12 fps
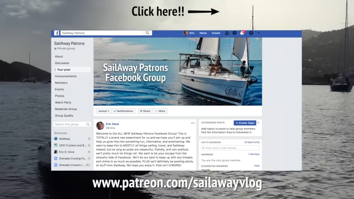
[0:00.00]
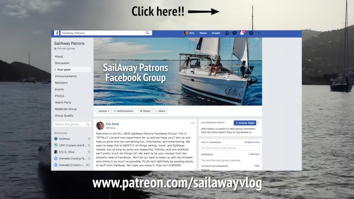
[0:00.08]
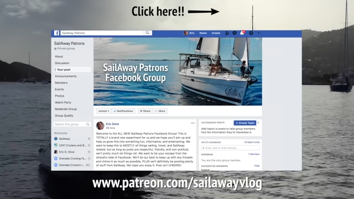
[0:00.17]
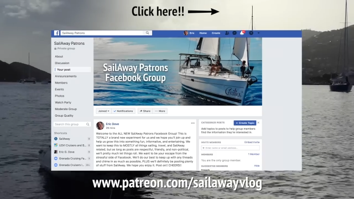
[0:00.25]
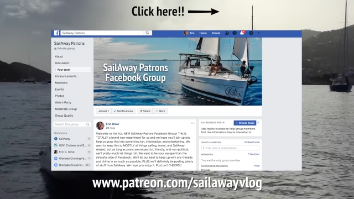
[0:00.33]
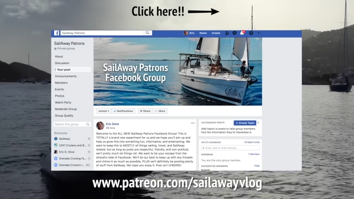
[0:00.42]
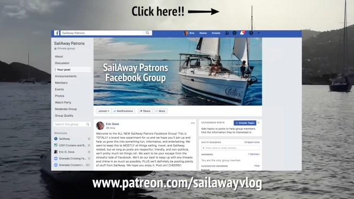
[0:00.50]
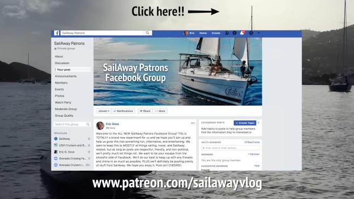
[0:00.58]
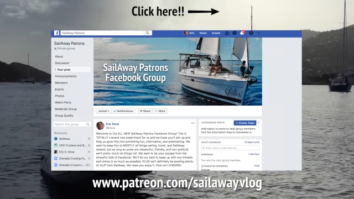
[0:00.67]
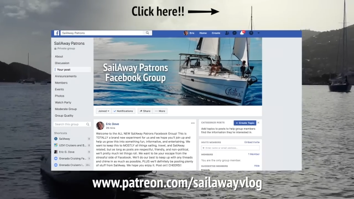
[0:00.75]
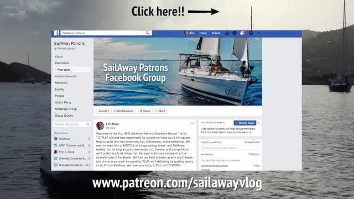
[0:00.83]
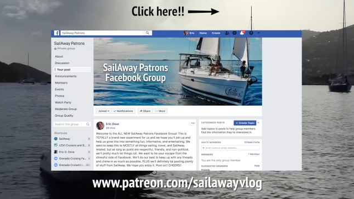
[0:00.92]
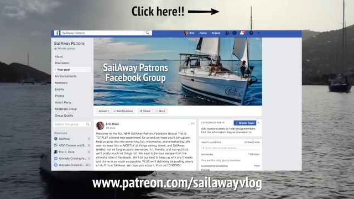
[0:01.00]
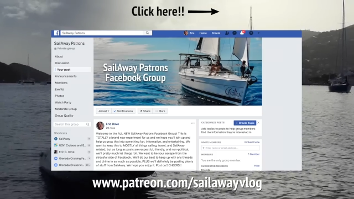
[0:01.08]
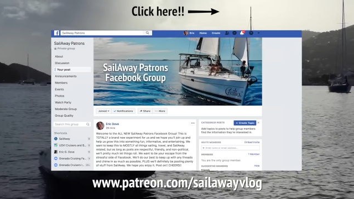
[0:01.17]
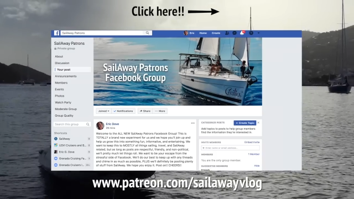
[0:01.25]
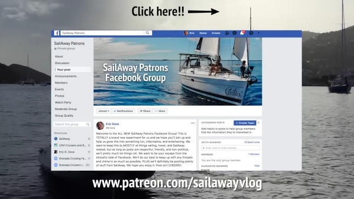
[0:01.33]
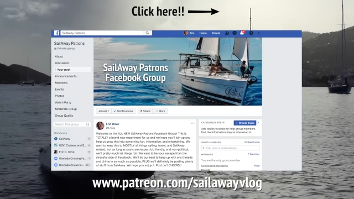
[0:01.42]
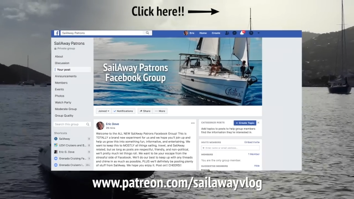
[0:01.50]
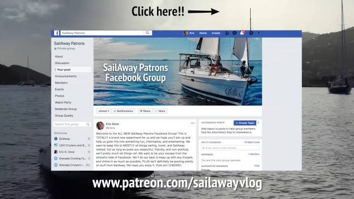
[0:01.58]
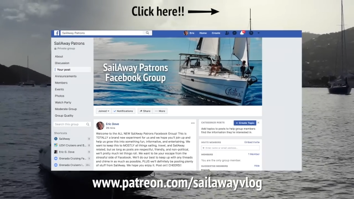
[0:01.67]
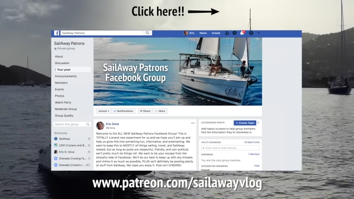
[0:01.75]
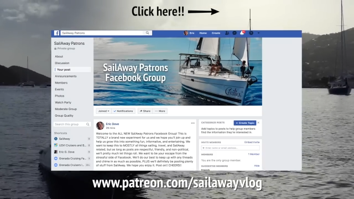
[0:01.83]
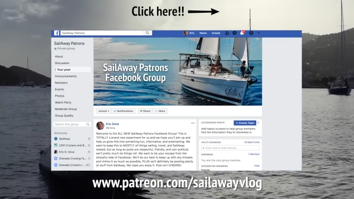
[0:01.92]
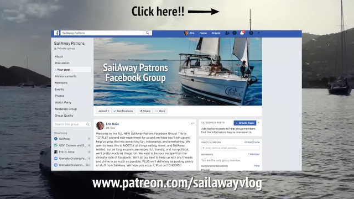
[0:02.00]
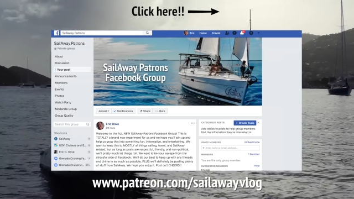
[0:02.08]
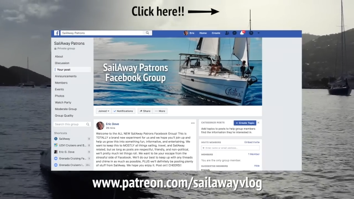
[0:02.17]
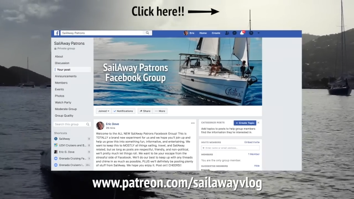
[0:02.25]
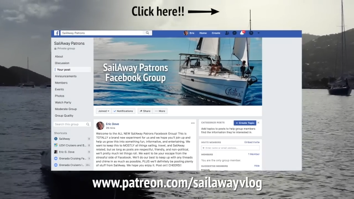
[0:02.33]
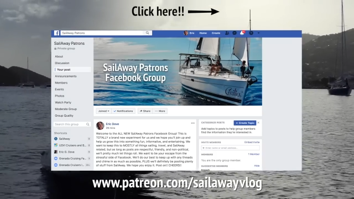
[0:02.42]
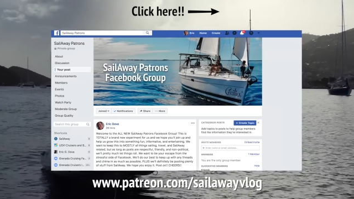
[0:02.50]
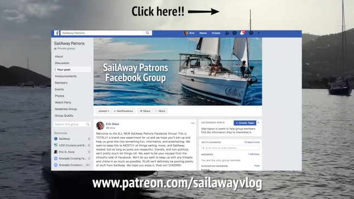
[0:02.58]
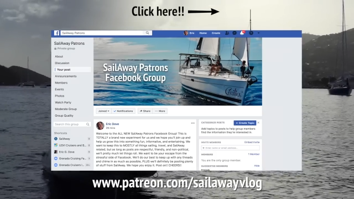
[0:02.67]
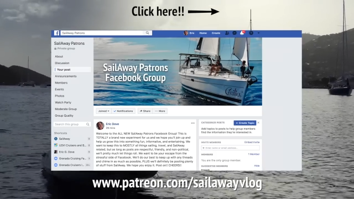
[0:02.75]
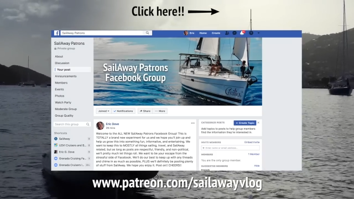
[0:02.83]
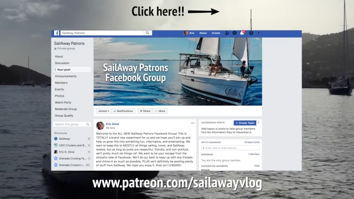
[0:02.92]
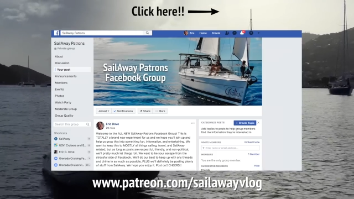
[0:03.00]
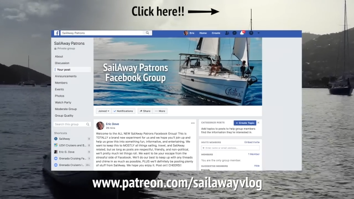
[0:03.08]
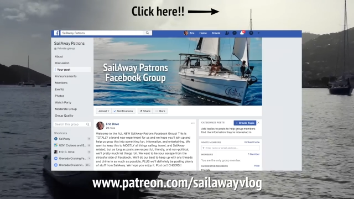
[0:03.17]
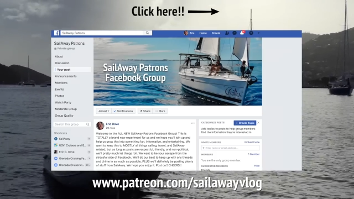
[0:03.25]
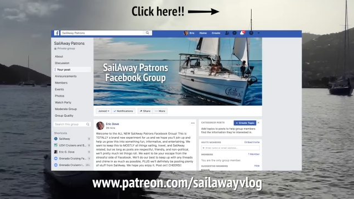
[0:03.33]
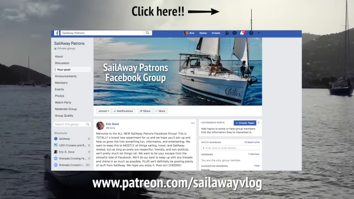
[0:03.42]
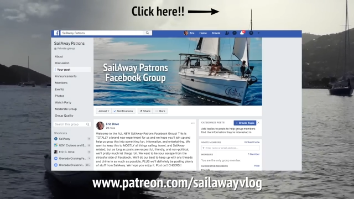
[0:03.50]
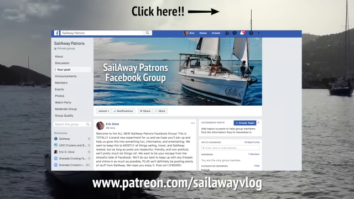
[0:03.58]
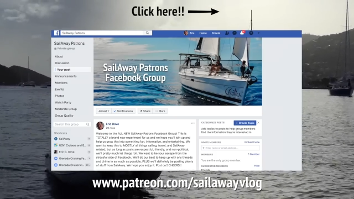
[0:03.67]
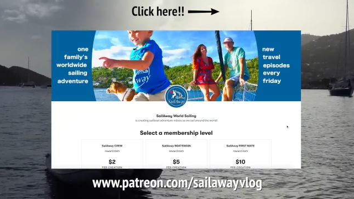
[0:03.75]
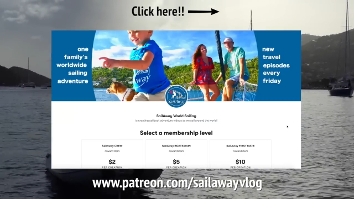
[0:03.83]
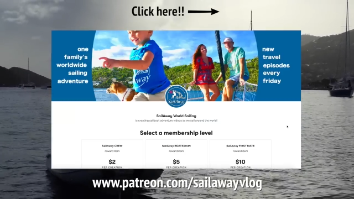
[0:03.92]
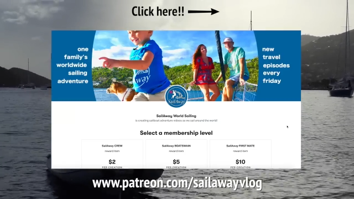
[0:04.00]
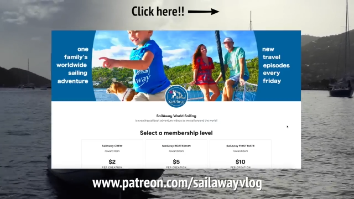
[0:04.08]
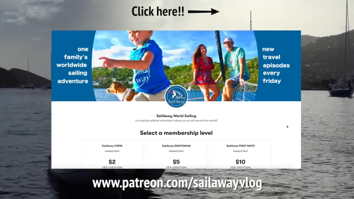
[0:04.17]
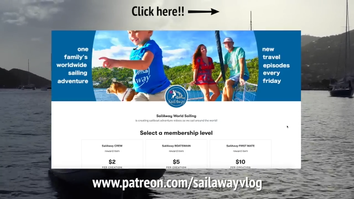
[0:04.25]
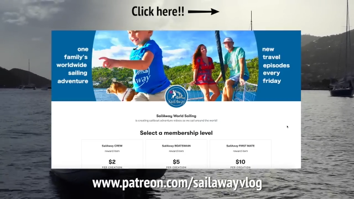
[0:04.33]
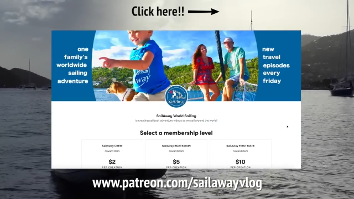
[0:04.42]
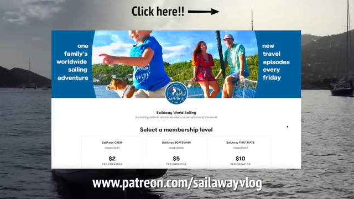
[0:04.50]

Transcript: [unreadable: no face in view]